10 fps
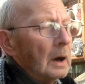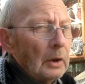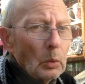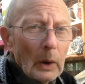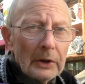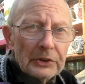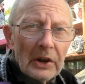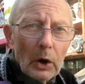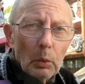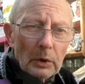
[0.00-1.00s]
and
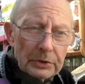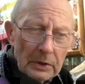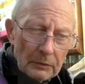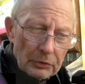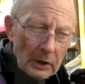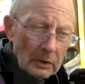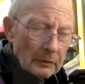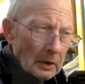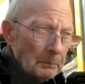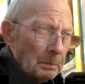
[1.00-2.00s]
always know what's in front
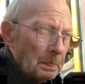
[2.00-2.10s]
of you.